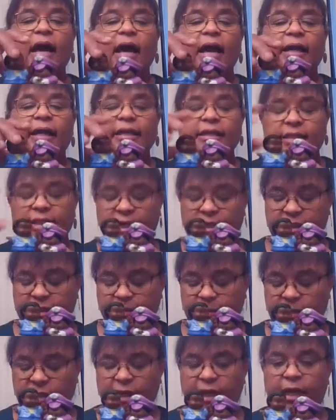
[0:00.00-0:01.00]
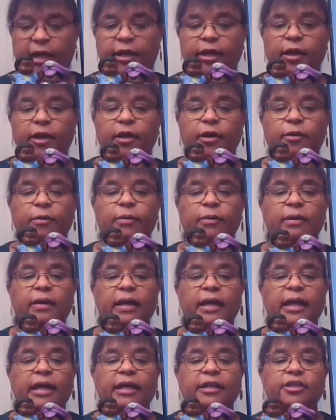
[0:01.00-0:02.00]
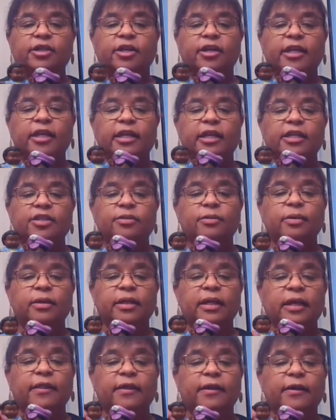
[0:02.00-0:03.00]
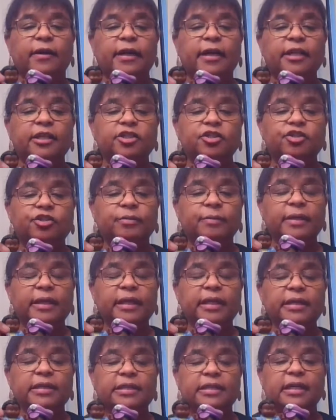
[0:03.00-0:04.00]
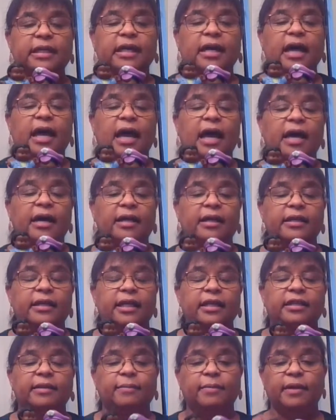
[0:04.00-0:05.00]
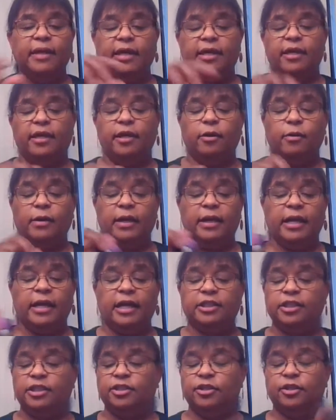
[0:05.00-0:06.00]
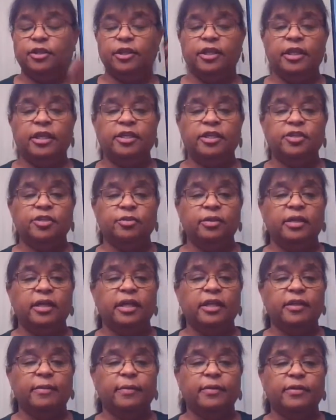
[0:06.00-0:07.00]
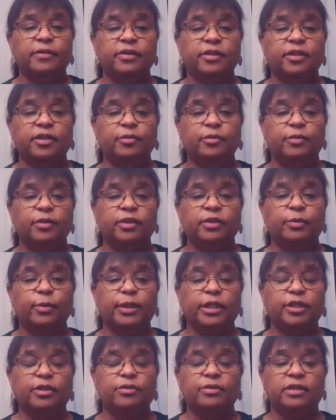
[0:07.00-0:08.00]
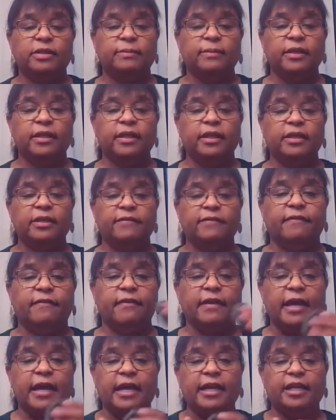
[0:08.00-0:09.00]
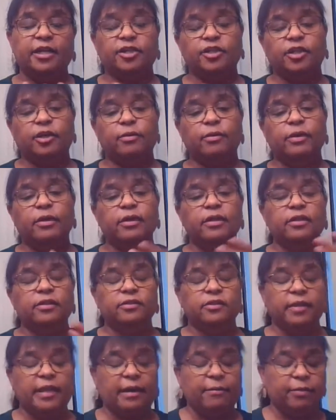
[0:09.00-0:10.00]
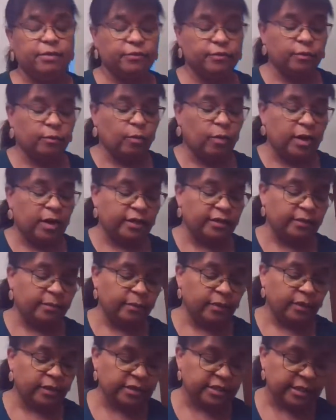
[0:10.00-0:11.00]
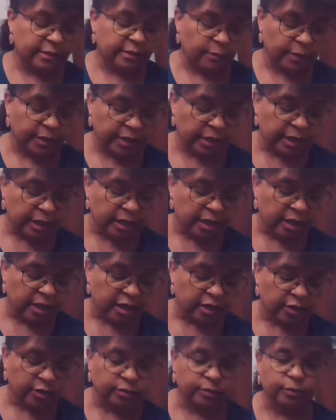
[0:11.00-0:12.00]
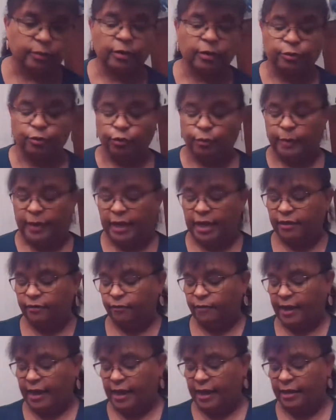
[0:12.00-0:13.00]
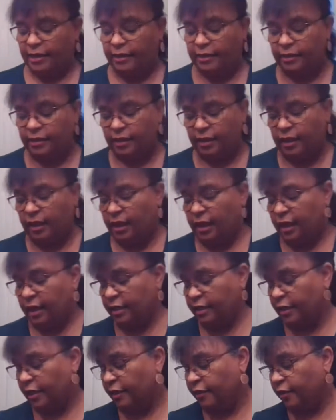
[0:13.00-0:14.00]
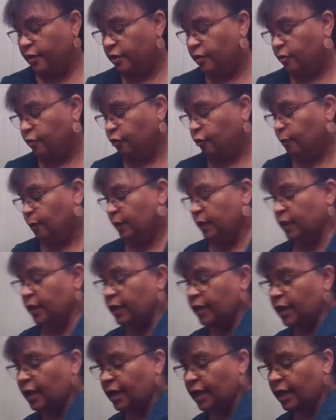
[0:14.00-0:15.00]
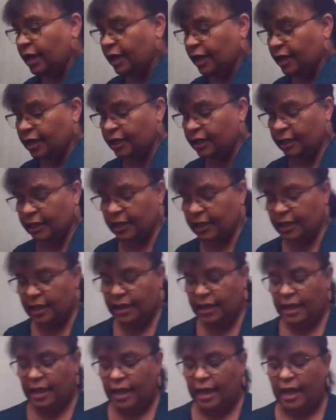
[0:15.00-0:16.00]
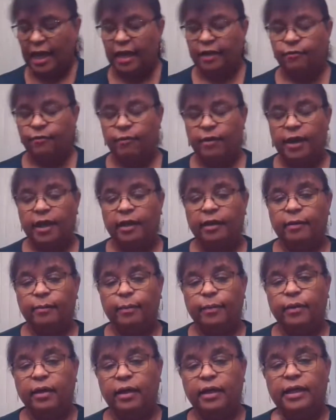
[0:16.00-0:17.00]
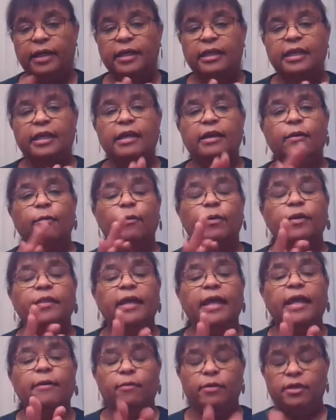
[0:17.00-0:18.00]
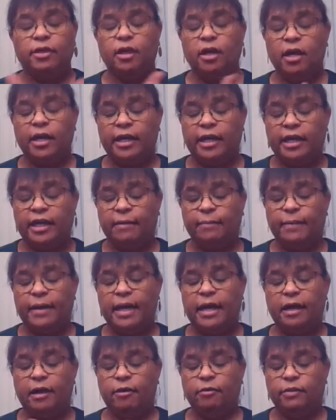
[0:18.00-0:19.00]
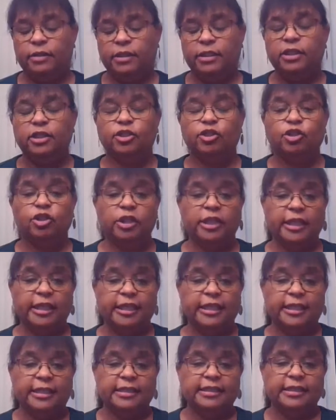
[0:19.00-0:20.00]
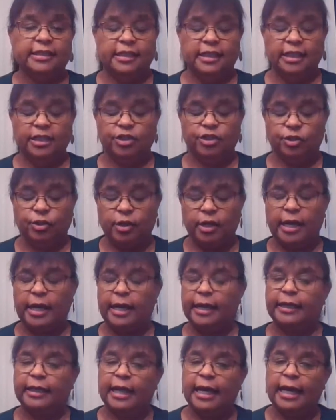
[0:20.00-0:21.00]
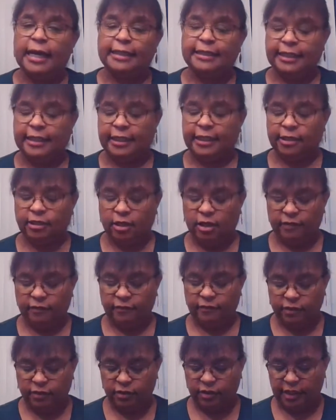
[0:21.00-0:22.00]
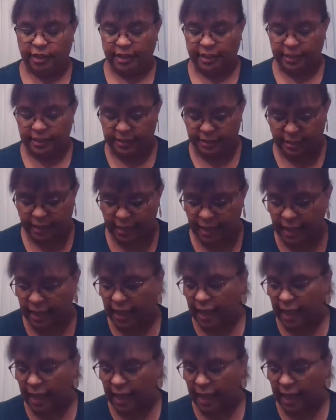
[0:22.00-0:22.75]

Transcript: I could take the Play-Doh and turn it into another instrument. I could take the Play-Doh and actually turn it into another person who is going to do something variety show. So that was for one of the books that a group had read. Another group and I had read a book where they were talking about cookies and trying not to eat all the cookies.